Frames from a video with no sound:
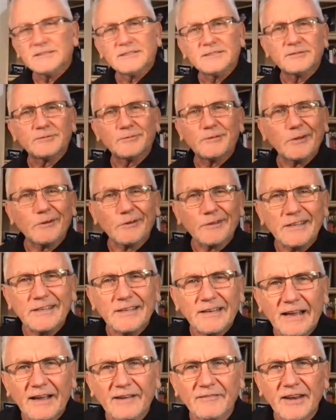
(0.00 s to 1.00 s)
We don't need to
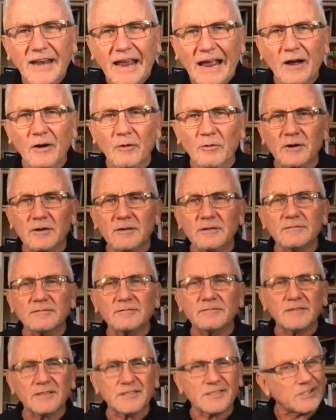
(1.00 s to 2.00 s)
have an hour.
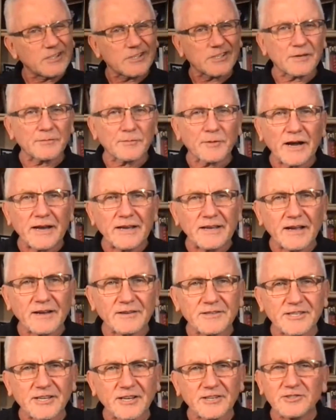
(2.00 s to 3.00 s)
It's just a breakout
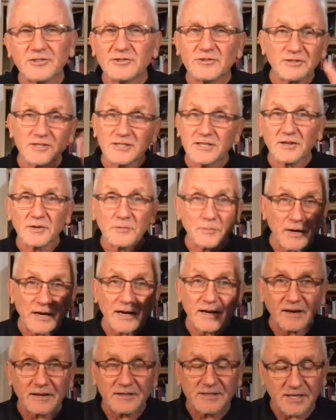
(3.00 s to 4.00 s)
session. There's another
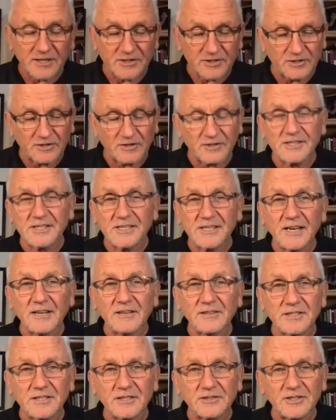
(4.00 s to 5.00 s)
breakout session on
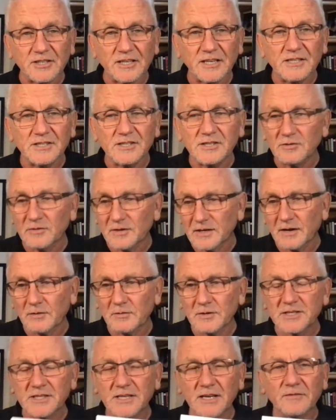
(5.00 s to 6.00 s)
sales that Janine's doing. And I want
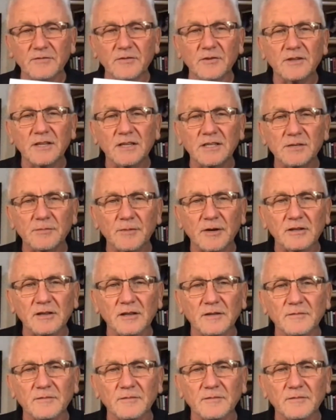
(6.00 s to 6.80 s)
to say a few things about Club